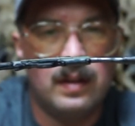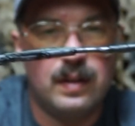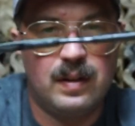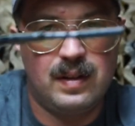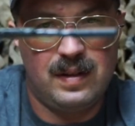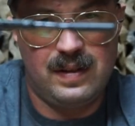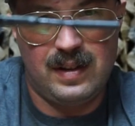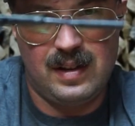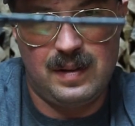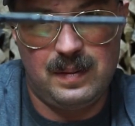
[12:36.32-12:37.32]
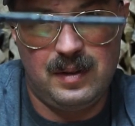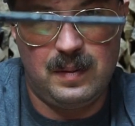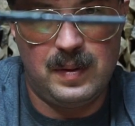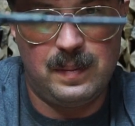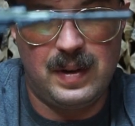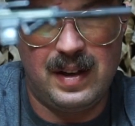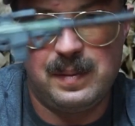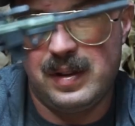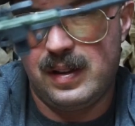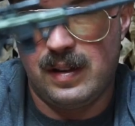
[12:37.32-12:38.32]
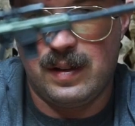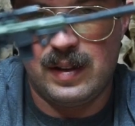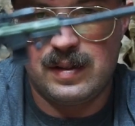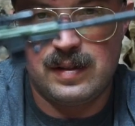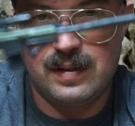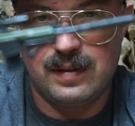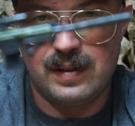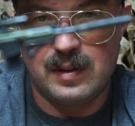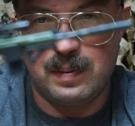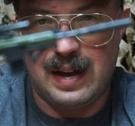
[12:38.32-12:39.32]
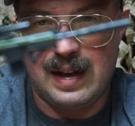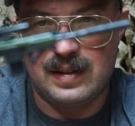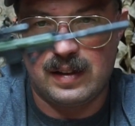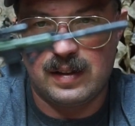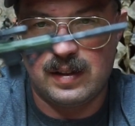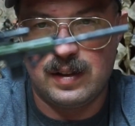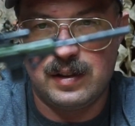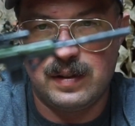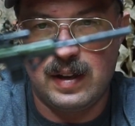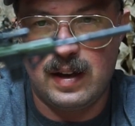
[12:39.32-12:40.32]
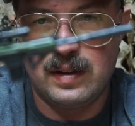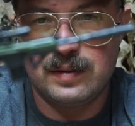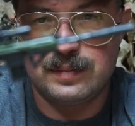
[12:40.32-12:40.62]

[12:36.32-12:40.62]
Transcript: Yeah, a little bit bent, but it's plastic. It's going to do that.